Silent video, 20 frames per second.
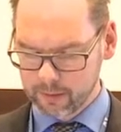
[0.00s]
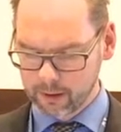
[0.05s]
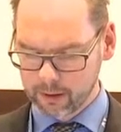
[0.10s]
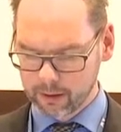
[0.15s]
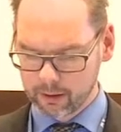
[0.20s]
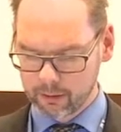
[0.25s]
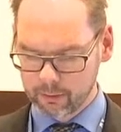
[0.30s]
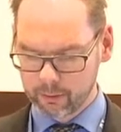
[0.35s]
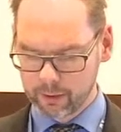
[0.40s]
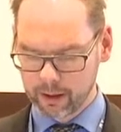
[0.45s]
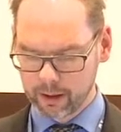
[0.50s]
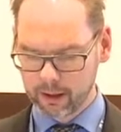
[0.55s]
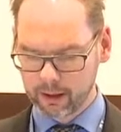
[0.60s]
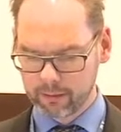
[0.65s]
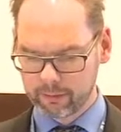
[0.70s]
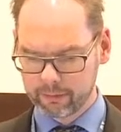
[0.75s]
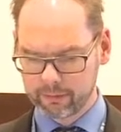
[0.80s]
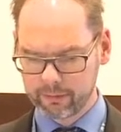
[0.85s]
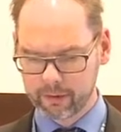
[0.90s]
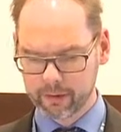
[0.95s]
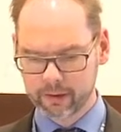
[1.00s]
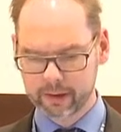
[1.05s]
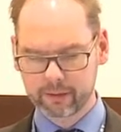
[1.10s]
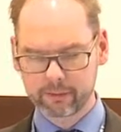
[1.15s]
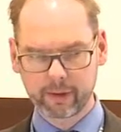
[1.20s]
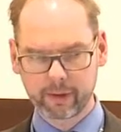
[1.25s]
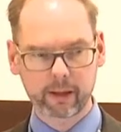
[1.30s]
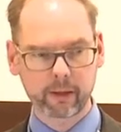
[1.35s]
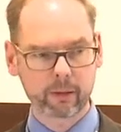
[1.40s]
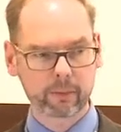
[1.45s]
We have
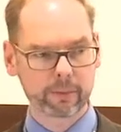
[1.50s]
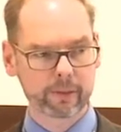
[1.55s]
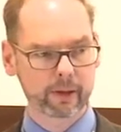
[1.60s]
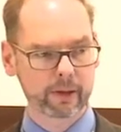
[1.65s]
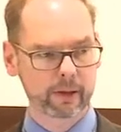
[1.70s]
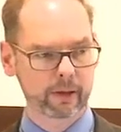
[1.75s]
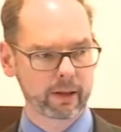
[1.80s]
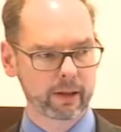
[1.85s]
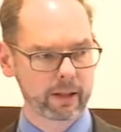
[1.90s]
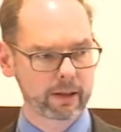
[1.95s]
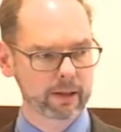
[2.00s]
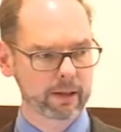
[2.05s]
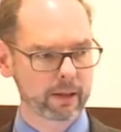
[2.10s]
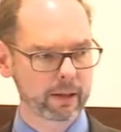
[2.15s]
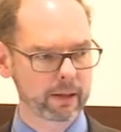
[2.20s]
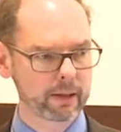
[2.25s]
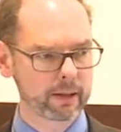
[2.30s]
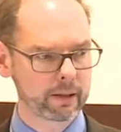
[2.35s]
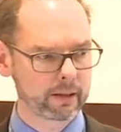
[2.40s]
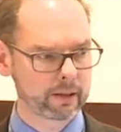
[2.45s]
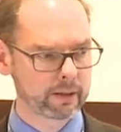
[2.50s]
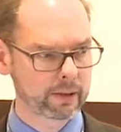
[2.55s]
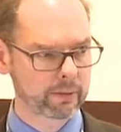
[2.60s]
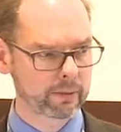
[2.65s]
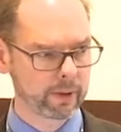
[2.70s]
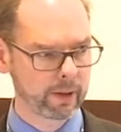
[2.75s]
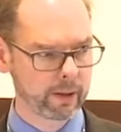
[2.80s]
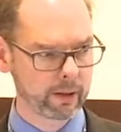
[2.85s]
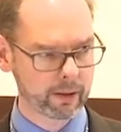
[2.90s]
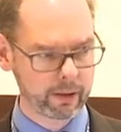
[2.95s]
developed these ideas
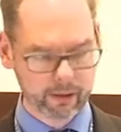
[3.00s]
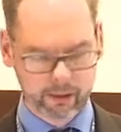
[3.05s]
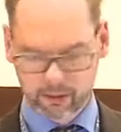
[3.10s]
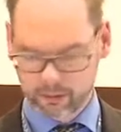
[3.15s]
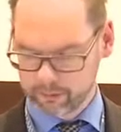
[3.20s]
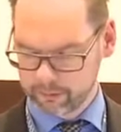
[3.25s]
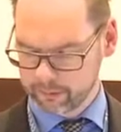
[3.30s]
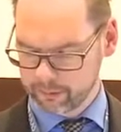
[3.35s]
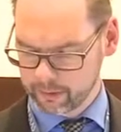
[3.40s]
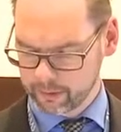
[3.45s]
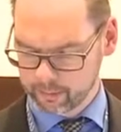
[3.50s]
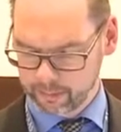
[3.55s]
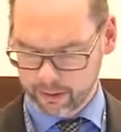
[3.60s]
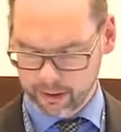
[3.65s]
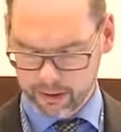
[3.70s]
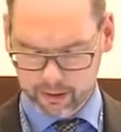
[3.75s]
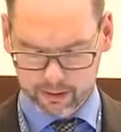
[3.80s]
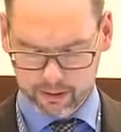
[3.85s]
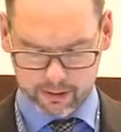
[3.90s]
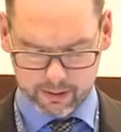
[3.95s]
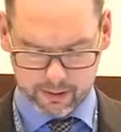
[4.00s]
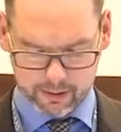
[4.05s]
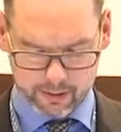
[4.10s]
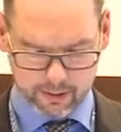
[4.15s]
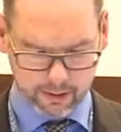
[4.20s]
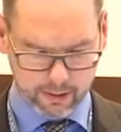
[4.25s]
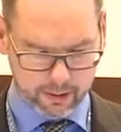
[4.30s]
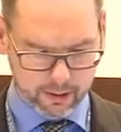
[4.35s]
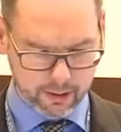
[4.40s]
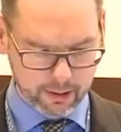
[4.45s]
with a lot of partners,
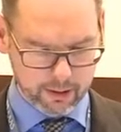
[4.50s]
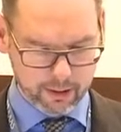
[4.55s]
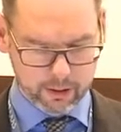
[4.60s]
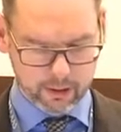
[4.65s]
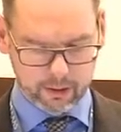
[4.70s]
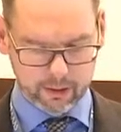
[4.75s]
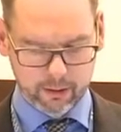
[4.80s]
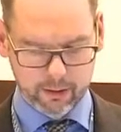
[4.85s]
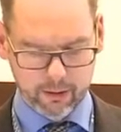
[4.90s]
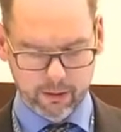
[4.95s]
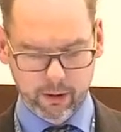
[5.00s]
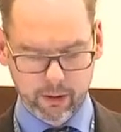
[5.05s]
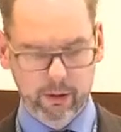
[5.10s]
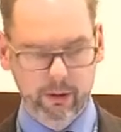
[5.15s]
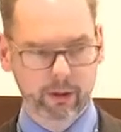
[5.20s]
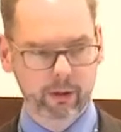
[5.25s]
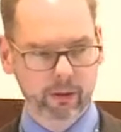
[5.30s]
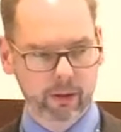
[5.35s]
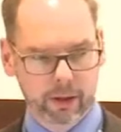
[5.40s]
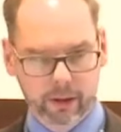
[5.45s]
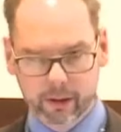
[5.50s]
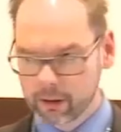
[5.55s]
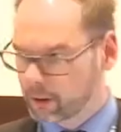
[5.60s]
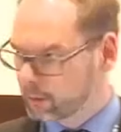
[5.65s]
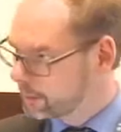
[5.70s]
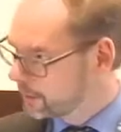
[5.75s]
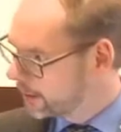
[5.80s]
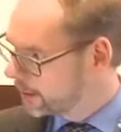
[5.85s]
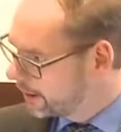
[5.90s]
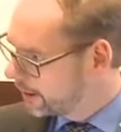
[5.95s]
not only
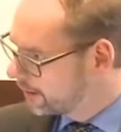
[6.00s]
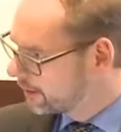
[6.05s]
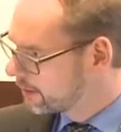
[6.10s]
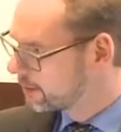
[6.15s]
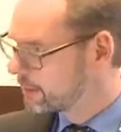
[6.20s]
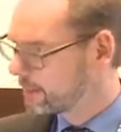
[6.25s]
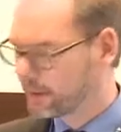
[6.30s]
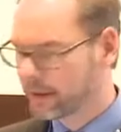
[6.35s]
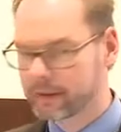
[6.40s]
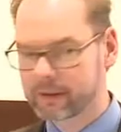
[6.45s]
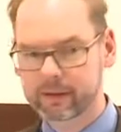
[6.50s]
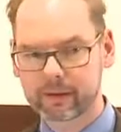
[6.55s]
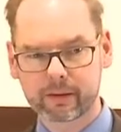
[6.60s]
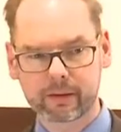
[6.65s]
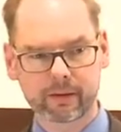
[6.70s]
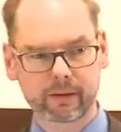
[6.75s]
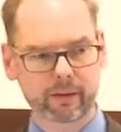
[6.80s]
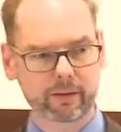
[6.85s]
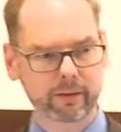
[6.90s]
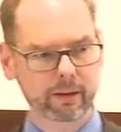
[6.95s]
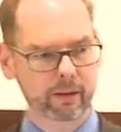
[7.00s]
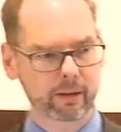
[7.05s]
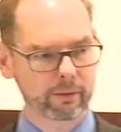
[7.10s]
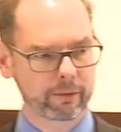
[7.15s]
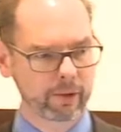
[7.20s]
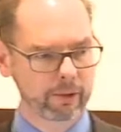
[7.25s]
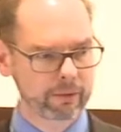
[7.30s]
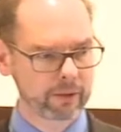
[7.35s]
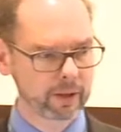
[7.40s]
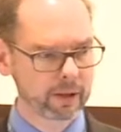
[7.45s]
Copenhagen, but
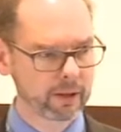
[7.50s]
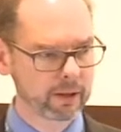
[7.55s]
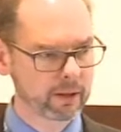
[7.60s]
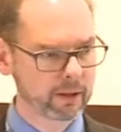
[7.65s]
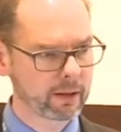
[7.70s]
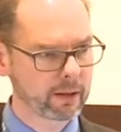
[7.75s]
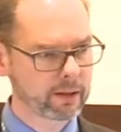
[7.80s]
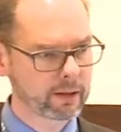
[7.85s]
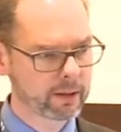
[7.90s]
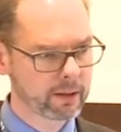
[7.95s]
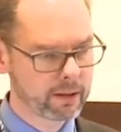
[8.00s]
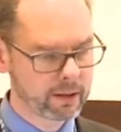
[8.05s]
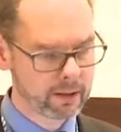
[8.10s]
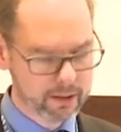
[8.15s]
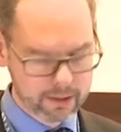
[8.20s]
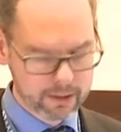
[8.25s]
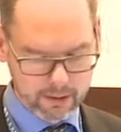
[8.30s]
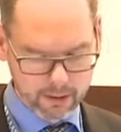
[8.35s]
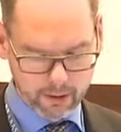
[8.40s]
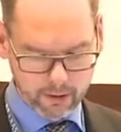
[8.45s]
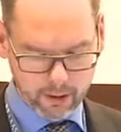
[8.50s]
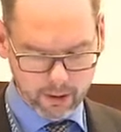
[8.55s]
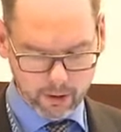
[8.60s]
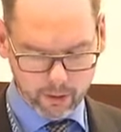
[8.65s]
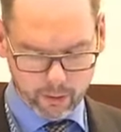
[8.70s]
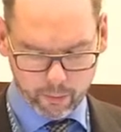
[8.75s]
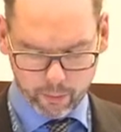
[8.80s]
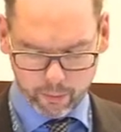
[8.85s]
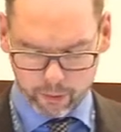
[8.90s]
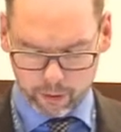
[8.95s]
15 cities
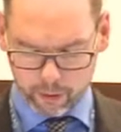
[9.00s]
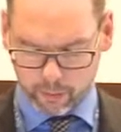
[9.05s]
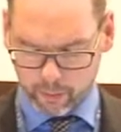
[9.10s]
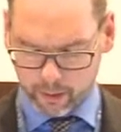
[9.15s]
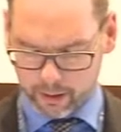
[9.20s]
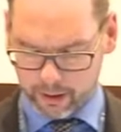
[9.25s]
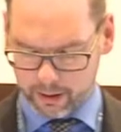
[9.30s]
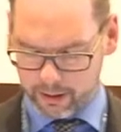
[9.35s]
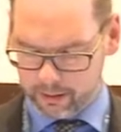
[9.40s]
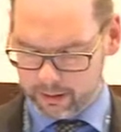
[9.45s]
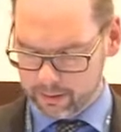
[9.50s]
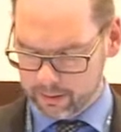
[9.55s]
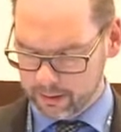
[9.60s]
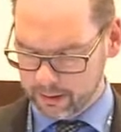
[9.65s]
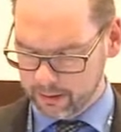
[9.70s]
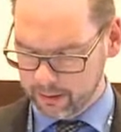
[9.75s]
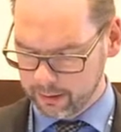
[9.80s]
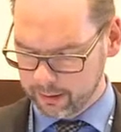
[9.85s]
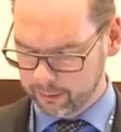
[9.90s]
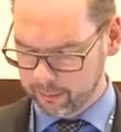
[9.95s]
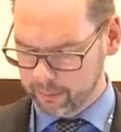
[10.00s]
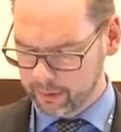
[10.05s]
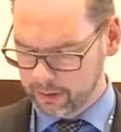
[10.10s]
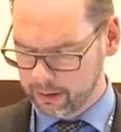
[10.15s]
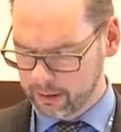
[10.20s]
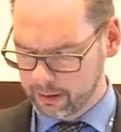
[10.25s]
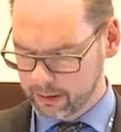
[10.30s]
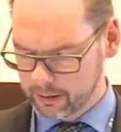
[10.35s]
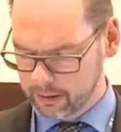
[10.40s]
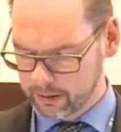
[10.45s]
worldwide that have
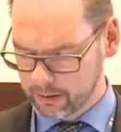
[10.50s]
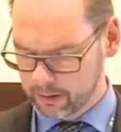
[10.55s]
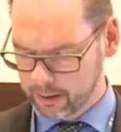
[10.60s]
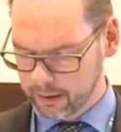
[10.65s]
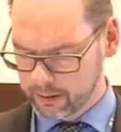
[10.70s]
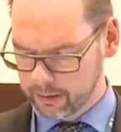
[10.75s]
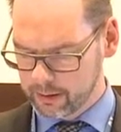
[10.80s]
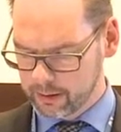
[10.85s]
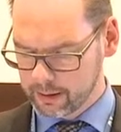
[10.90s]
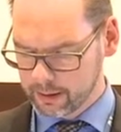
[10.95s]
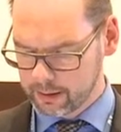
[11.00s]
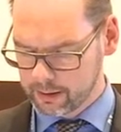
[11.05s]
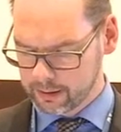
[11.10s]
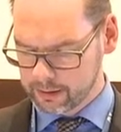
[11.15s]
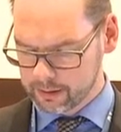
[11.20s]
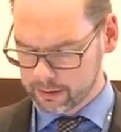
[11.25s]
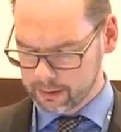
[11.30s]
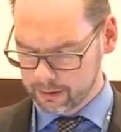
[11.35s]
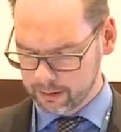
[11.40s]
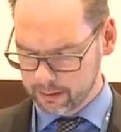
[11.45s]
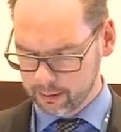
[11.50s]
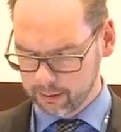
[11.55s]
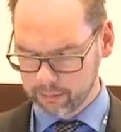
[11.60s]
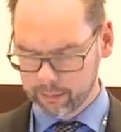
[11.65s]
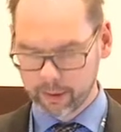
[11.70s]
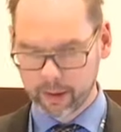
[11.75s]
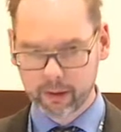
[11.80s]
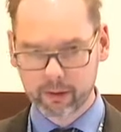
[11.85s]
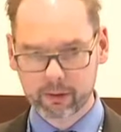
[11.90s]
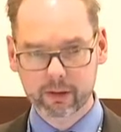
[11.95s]
been analyzed in a
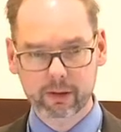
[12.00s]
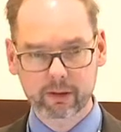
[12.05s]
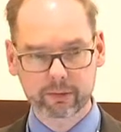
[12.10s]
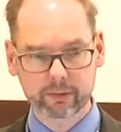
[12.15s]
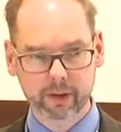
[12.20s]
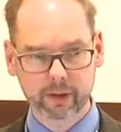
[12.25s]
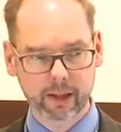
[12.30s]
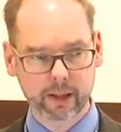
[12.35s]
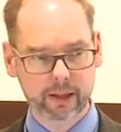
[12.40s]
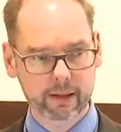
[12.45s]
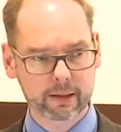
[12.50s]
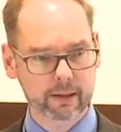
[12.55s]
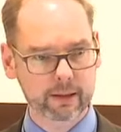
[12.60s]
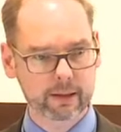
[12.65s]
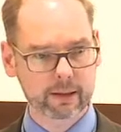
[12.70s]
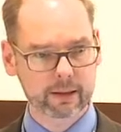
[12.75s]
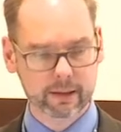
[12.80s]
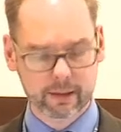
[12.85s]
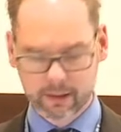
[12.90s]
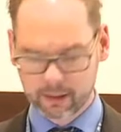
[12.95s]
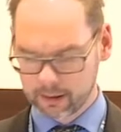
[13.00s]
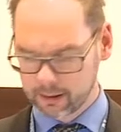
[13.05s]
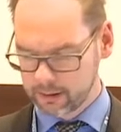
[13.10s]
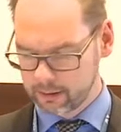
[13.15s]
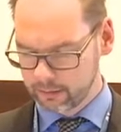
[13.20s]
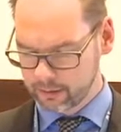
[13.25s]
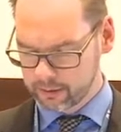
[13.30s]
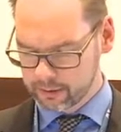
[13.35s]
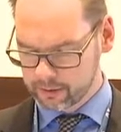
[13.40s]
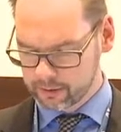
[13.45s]
comparative analysis and
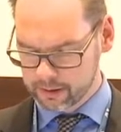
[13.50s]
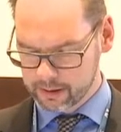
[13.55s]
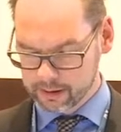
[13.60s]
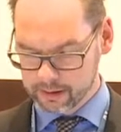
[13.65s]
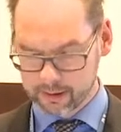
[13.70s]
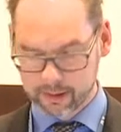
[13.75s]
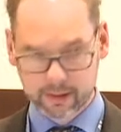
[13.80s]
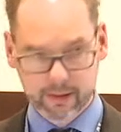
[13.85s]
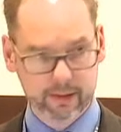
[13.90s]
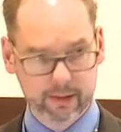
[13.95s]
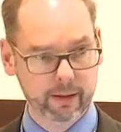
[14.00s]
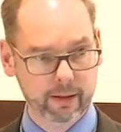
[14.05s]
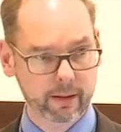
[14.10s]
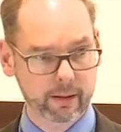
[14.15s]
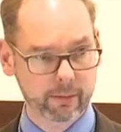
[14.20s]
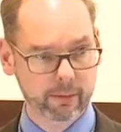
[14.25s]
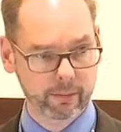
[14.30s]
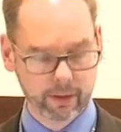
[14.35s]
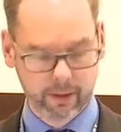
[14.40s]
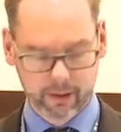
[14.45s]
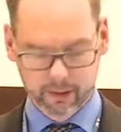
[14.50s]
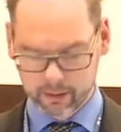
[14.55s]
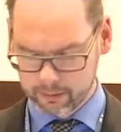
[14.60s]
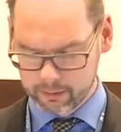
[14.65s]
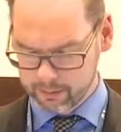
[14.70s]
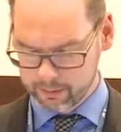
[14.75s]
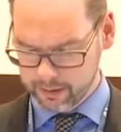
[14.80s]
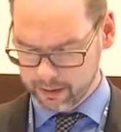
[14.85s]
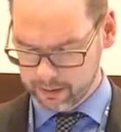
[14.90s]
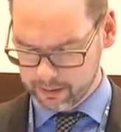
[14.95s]
also discussed this
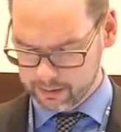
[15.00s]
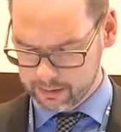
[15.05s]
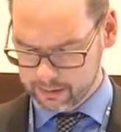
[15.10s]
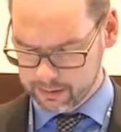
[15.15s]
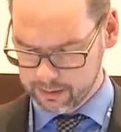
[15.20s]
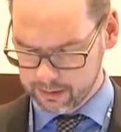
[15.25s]
with us